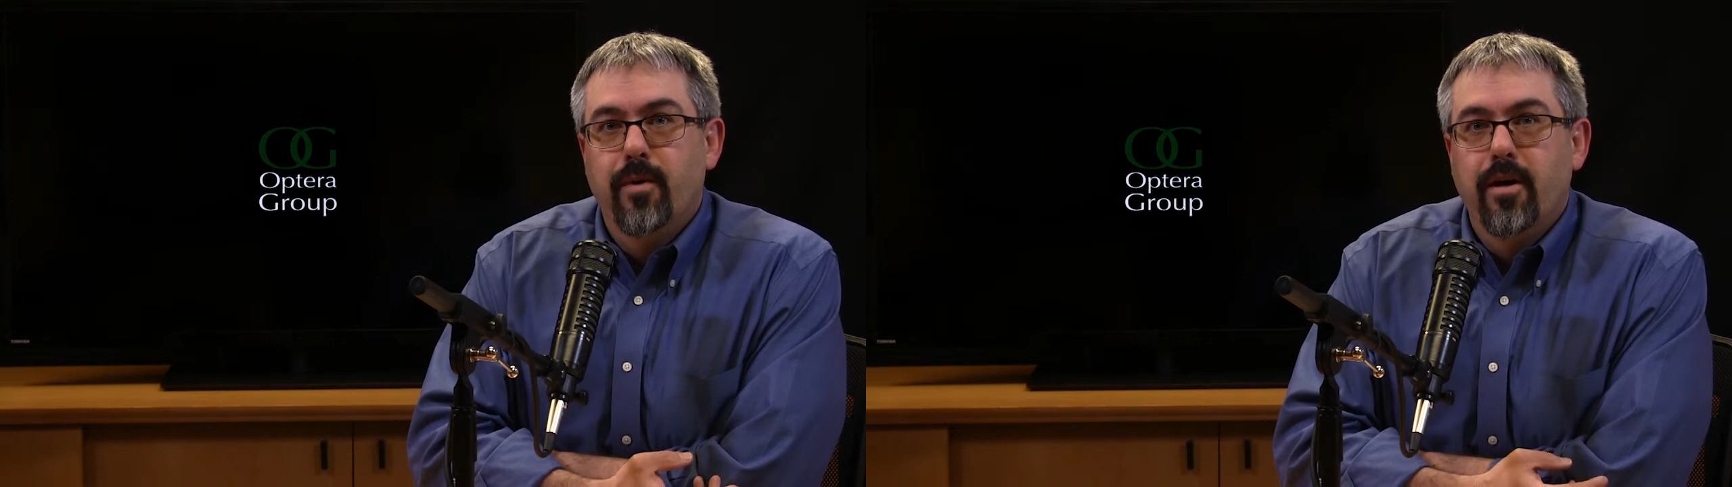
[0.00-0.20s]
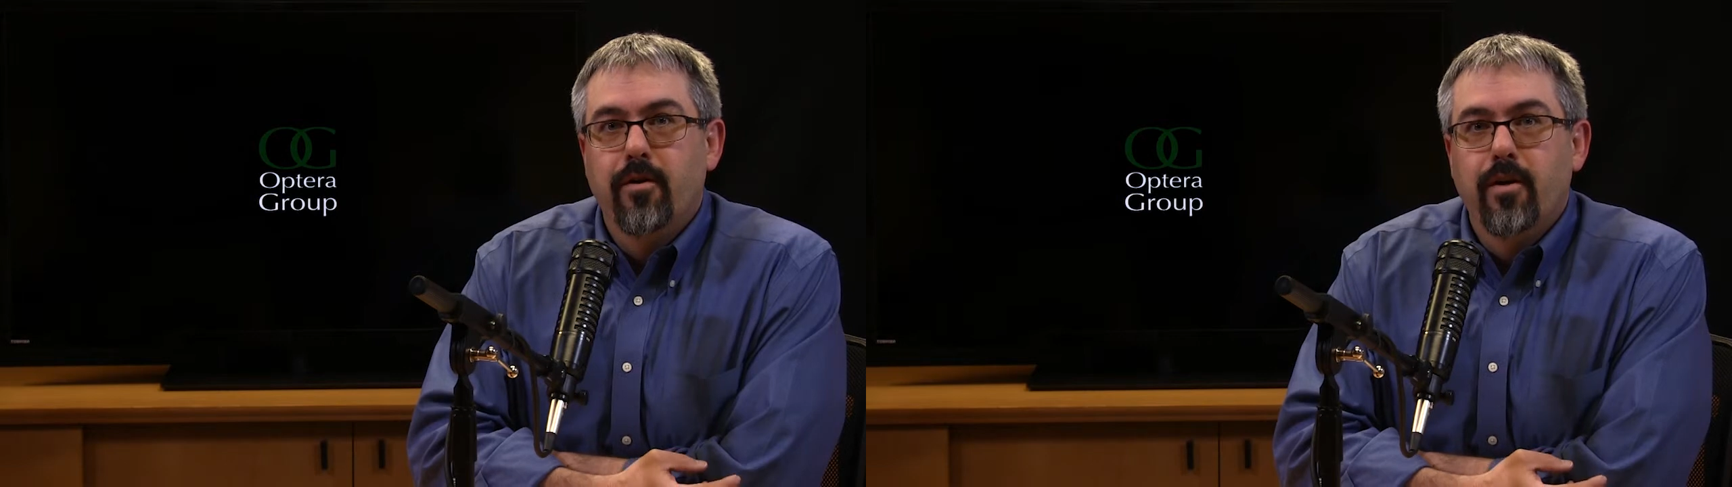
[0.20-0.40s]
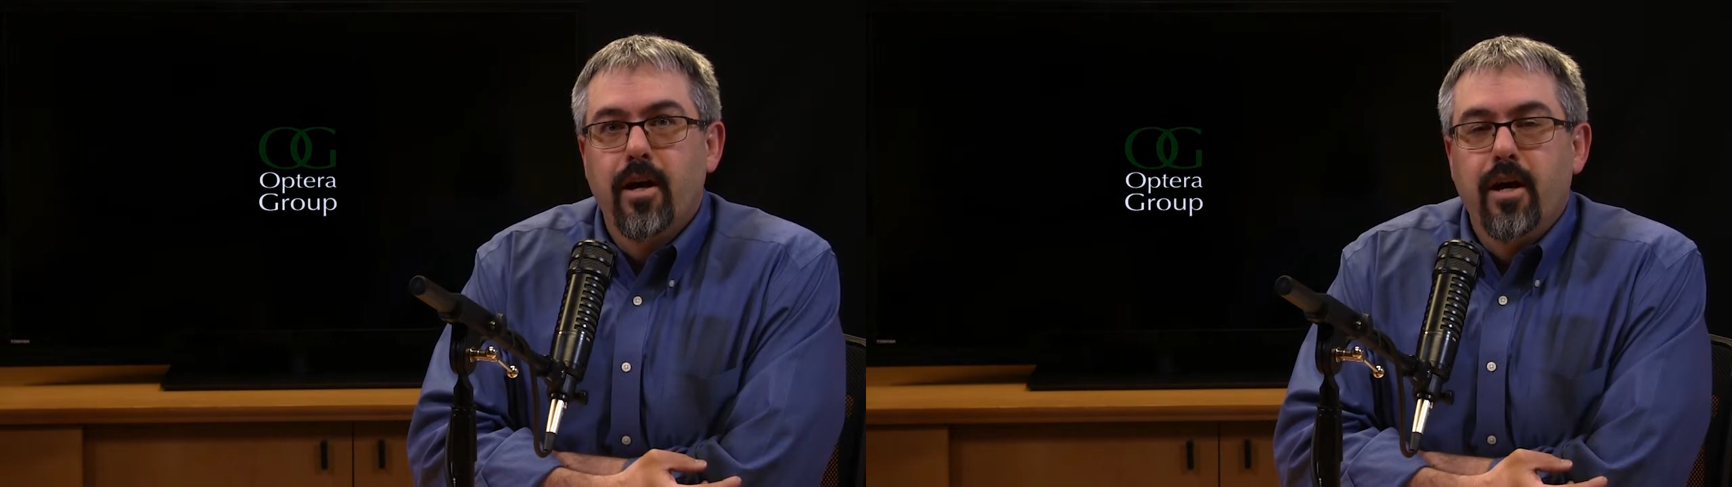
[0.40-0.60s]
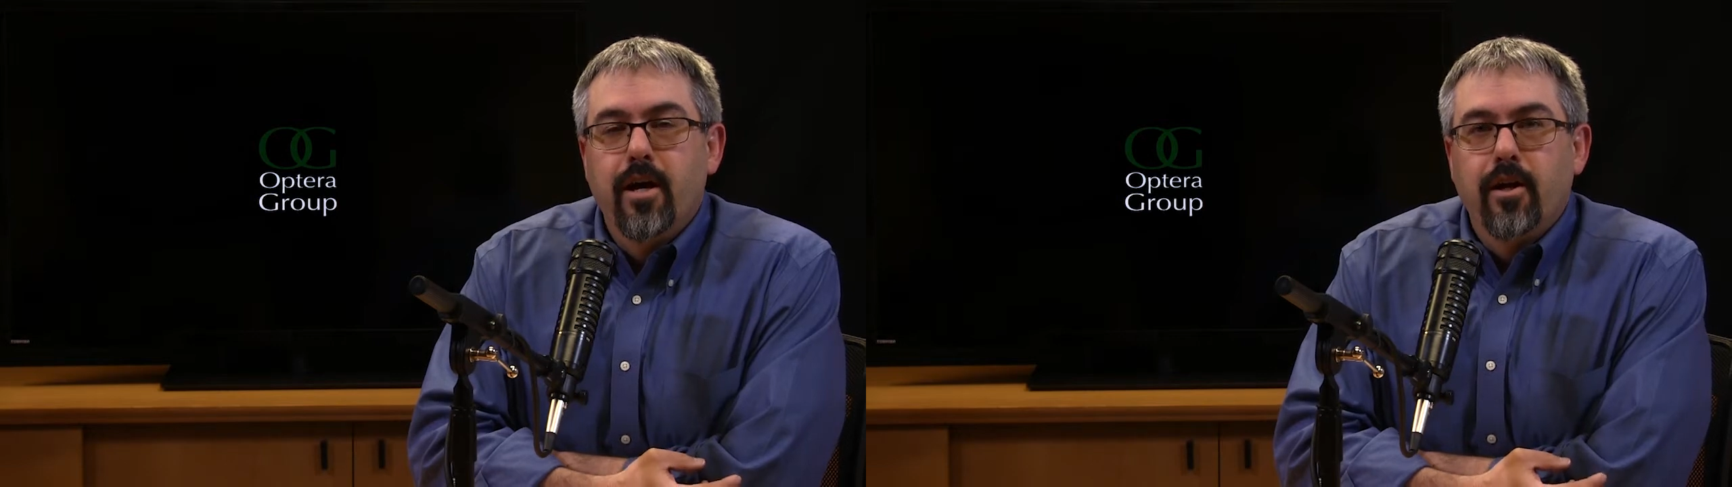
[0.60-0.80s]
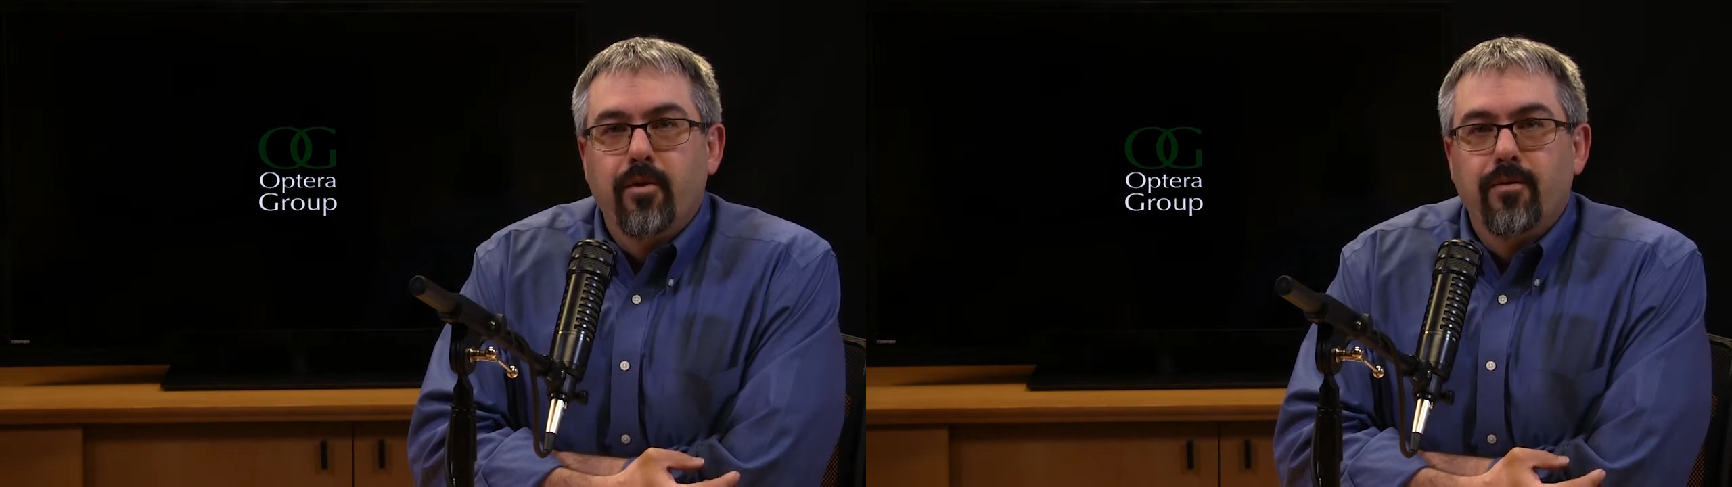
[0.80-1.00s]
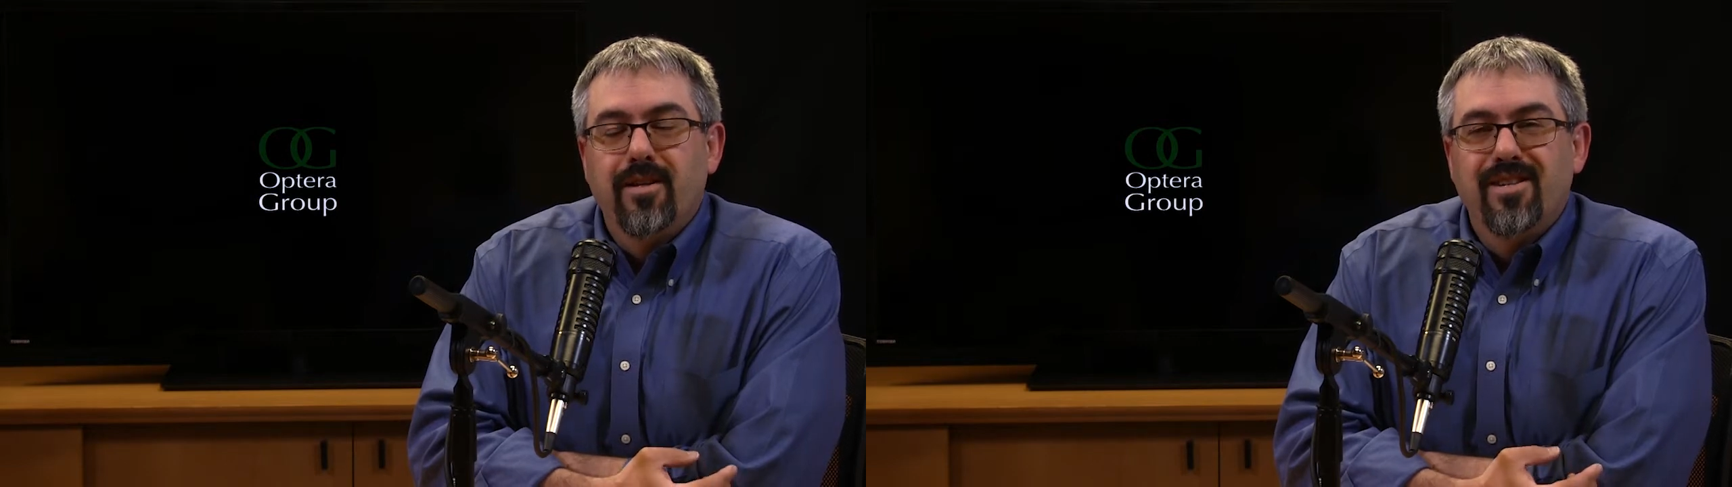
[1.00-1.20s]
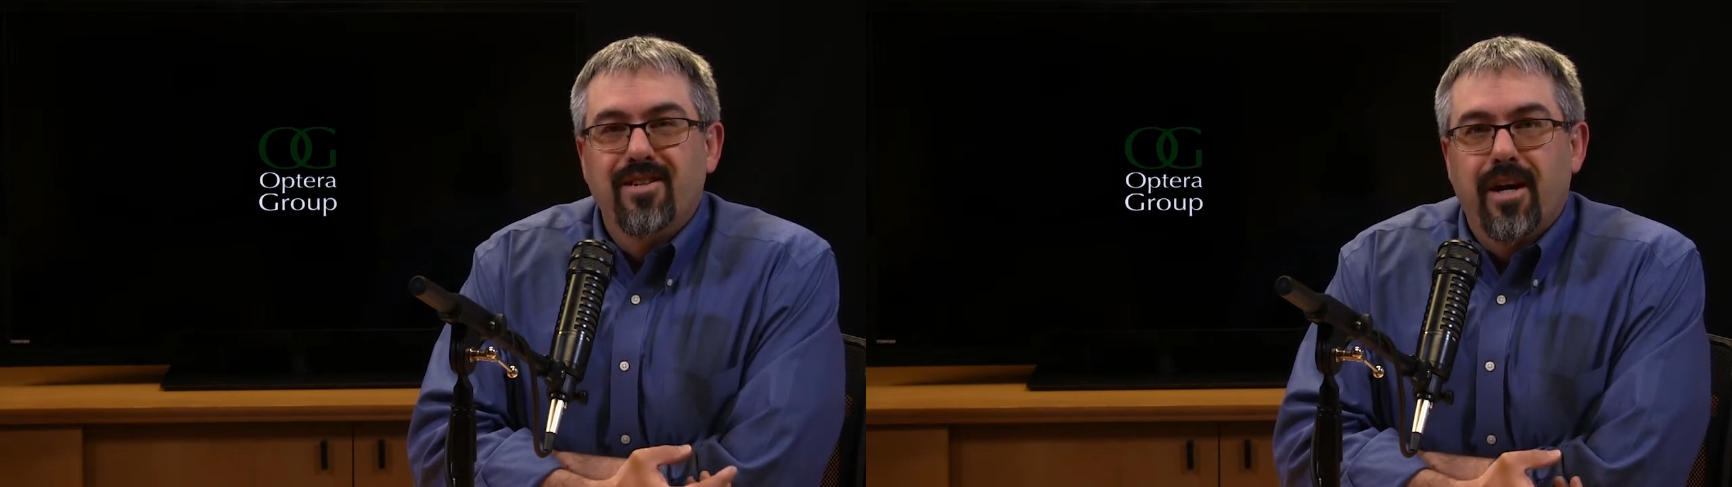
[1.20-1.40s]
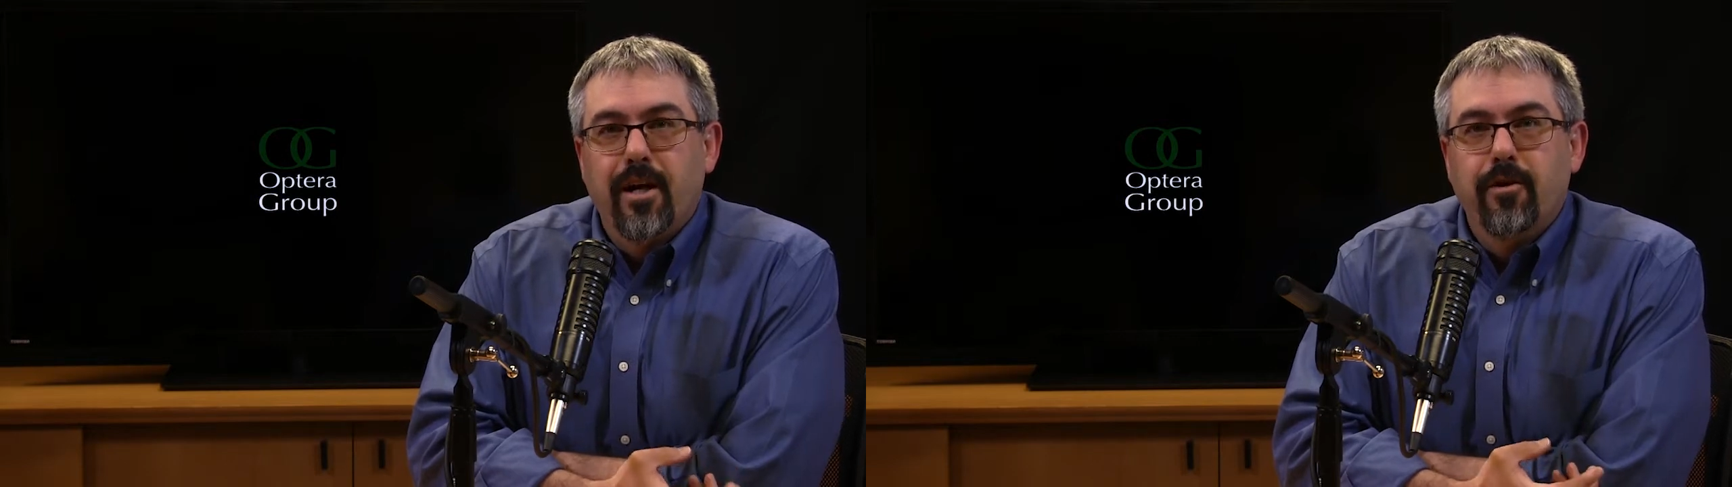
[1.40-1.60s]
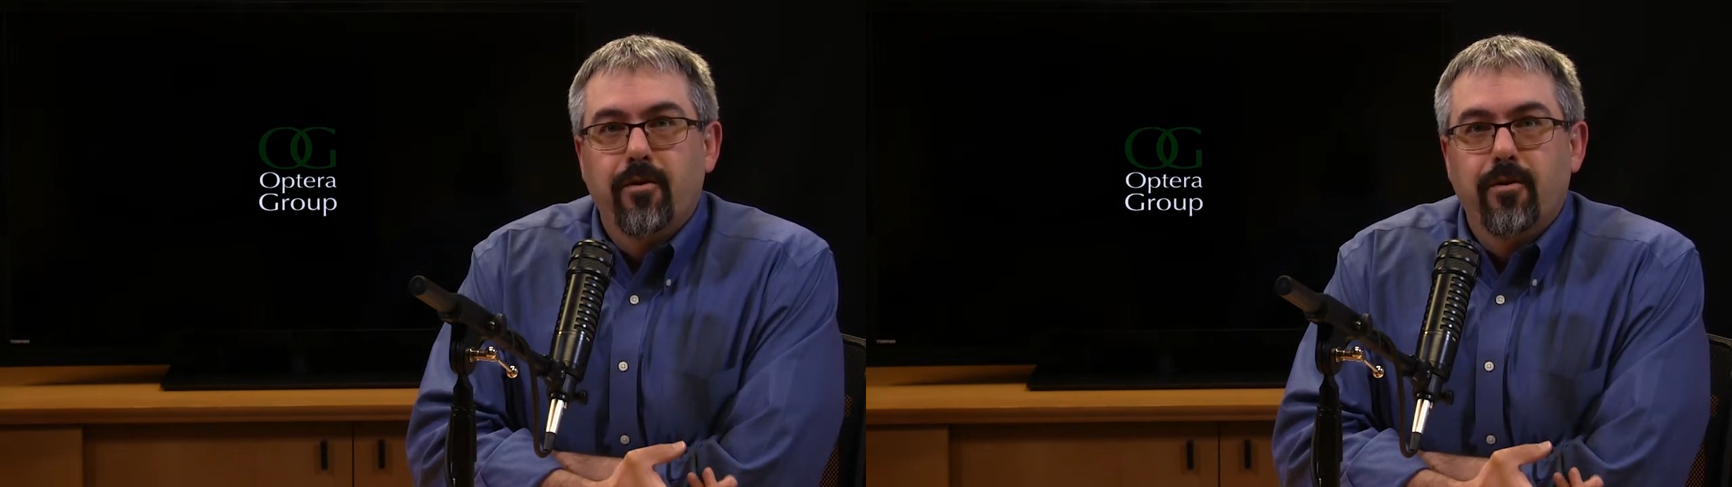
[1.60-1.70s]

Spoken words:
model, you have to design